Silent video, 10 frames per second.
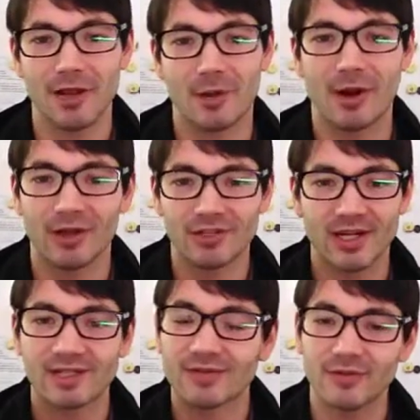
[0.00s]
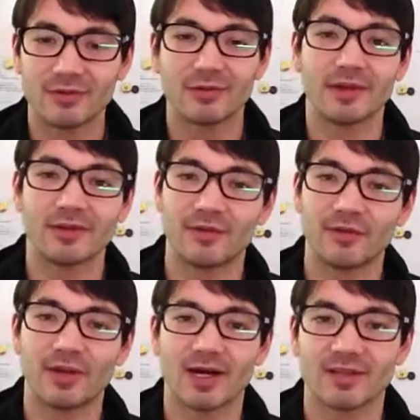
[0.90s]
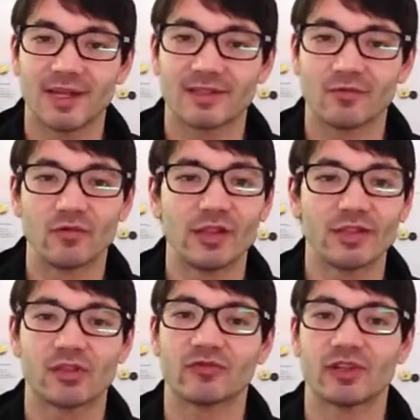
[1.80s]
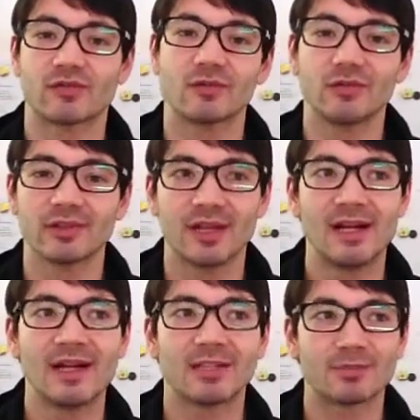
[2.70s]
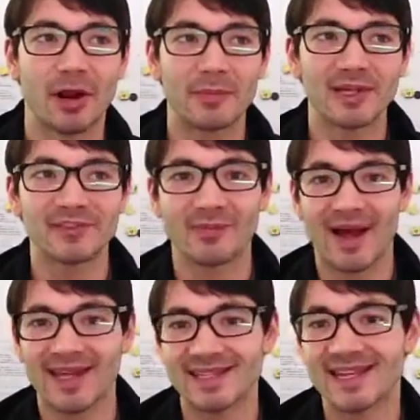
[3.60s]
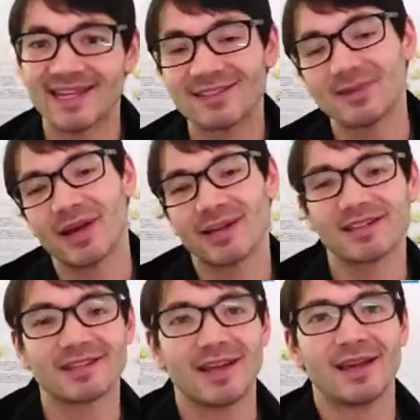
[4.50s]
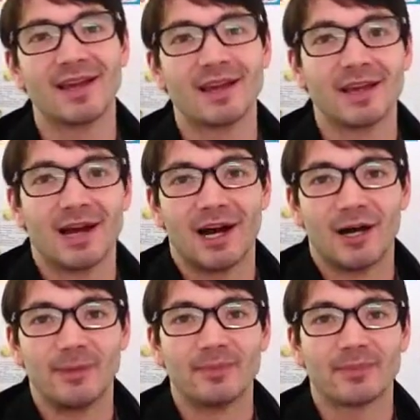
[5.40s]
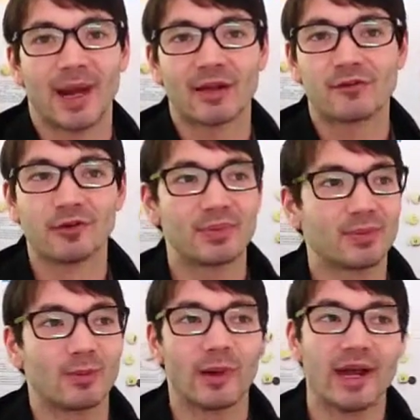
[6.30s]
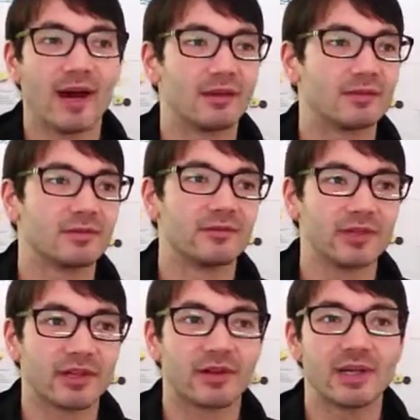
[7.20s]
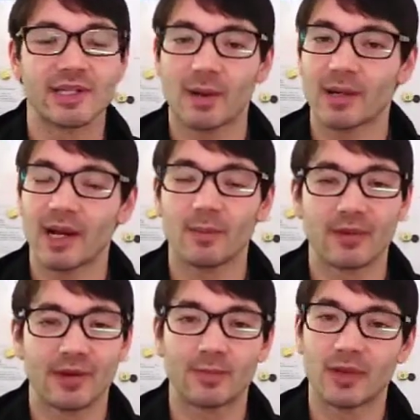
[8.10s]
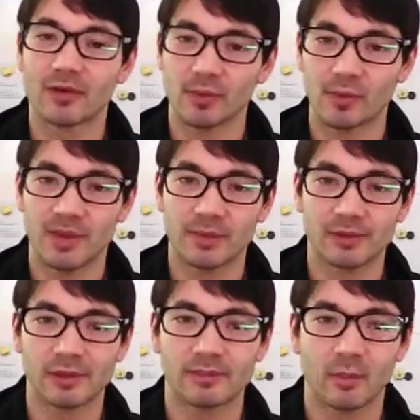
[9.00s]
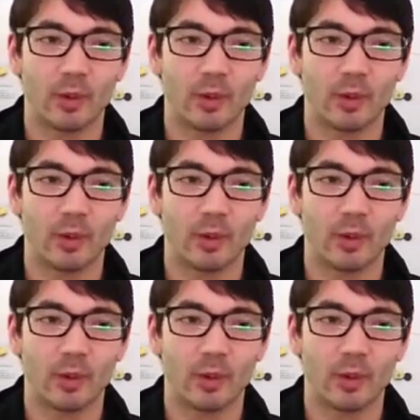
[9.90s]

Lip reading: I apologize if you guys had some really strict rules. It's probably because of my intake, to be honest. My group went out really crazy. I went out with like a big group of people.